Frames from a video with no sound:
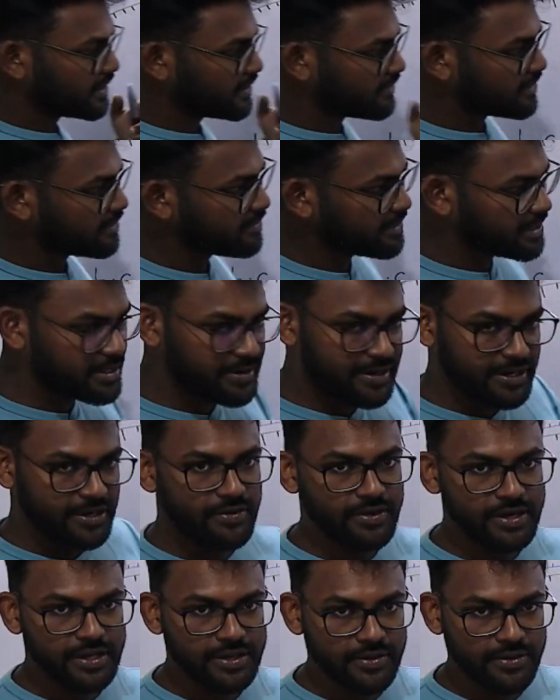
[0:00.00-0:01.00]
will be the
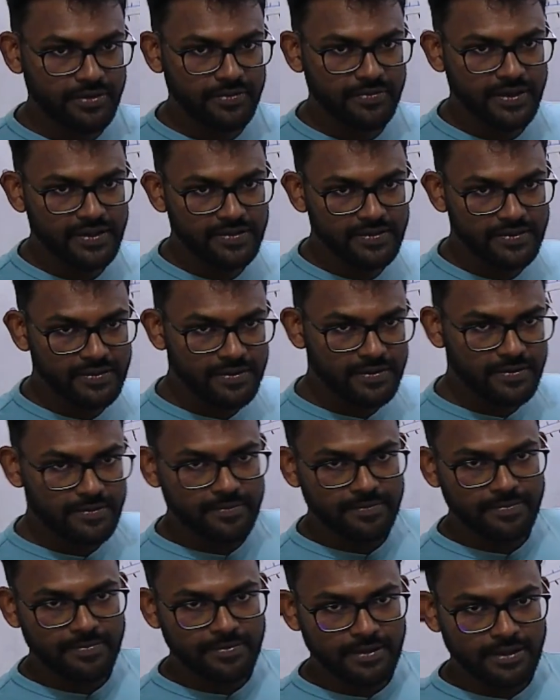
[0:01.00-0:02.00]
recording always.
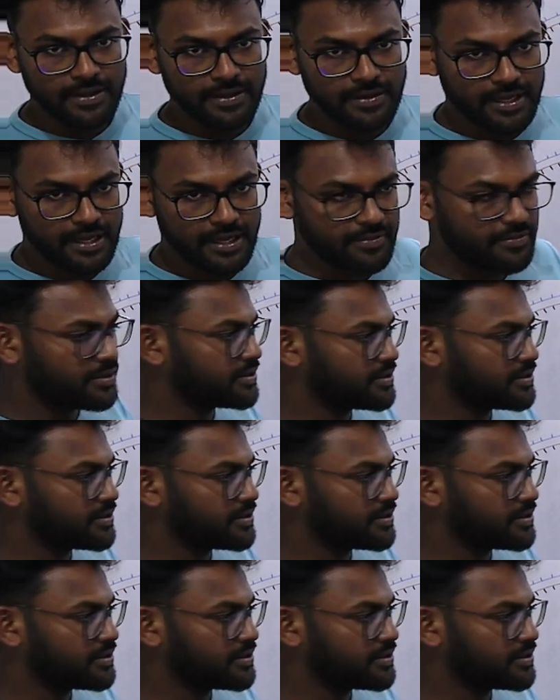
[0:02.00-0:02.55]
You can watch